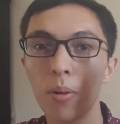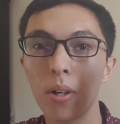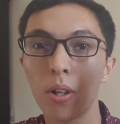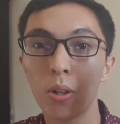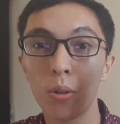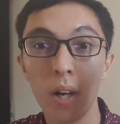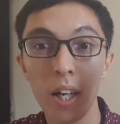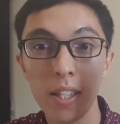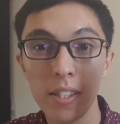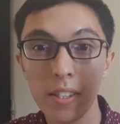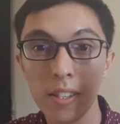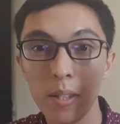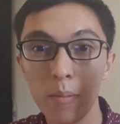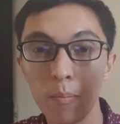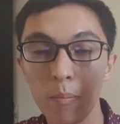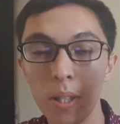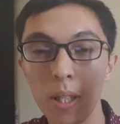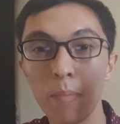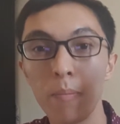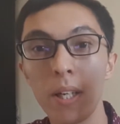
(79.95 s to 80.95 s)
quite
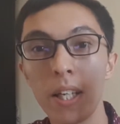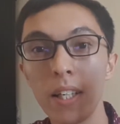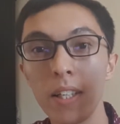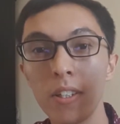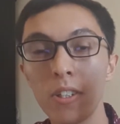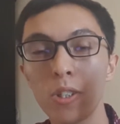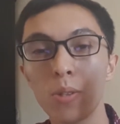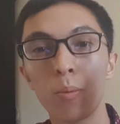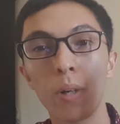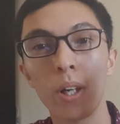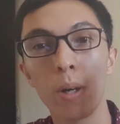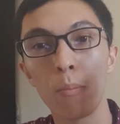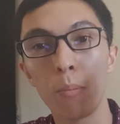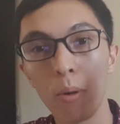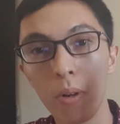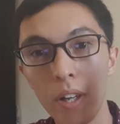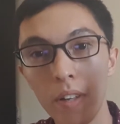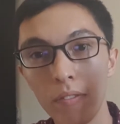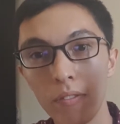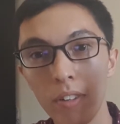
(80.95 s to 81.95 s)
simply means when a
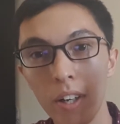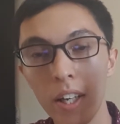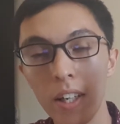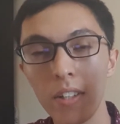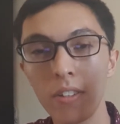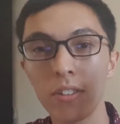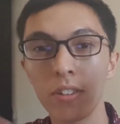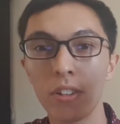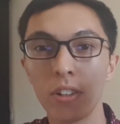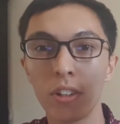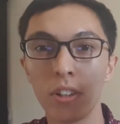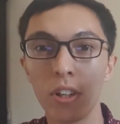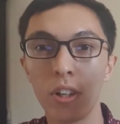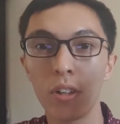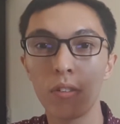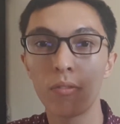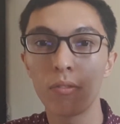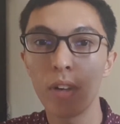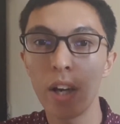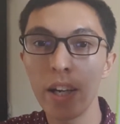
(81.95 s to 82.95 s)
boyfriend and a
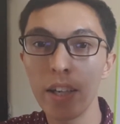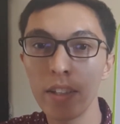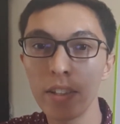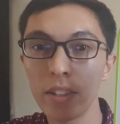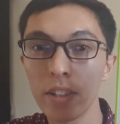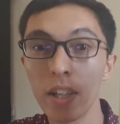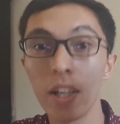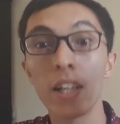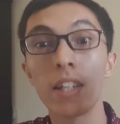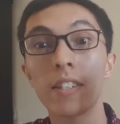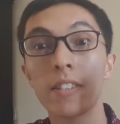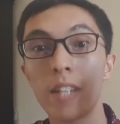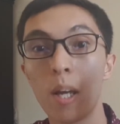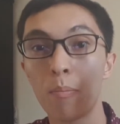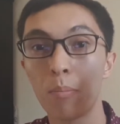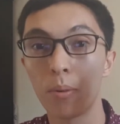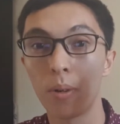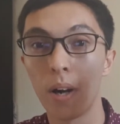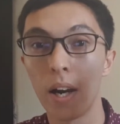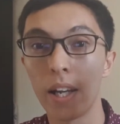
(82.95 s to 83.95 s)
girlfriend
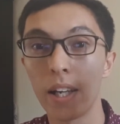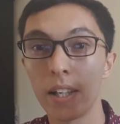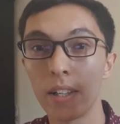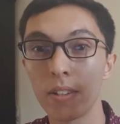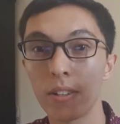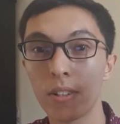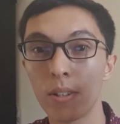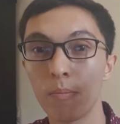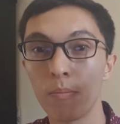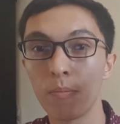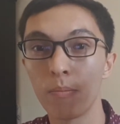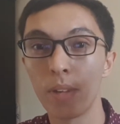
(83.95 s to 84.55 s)
separate.